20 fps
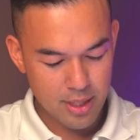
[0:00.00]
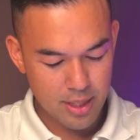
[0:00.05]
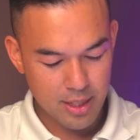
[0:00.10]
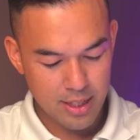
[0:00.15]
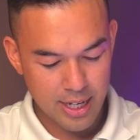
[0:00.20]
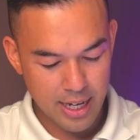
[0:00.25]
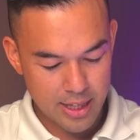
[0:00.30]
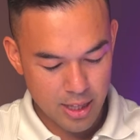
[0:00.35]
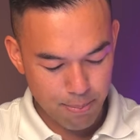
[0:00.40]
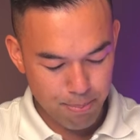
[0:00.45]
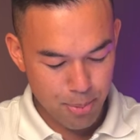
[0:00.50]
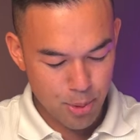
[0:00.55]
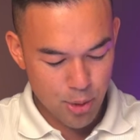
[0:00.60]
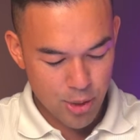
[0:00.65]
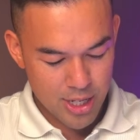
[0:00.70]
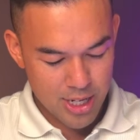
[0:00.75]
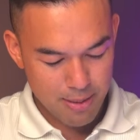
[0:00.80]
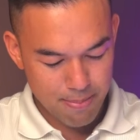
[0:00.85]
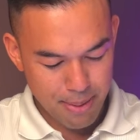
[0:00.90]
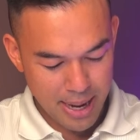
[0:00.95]
Okay, the
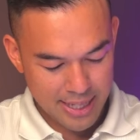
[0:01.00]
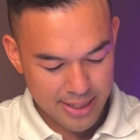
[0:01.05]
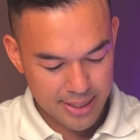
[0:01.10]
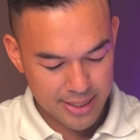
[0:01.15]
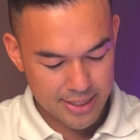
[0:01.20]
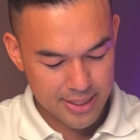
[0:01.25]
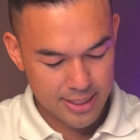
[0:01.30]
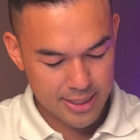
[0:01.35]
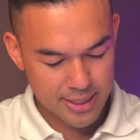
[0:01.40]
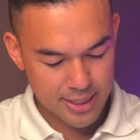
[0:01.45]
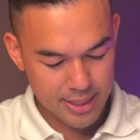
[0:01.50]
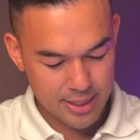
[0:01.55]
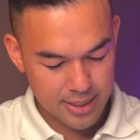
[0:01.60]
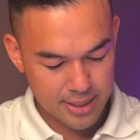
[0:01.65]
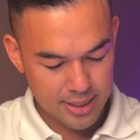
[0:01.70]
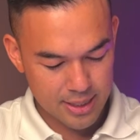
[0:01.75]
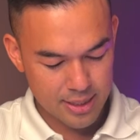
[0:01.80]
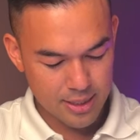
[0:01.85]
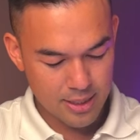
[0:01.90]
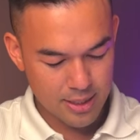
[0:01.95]
beauty about this is
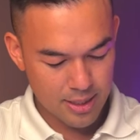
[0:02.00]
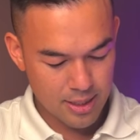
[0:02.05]
this.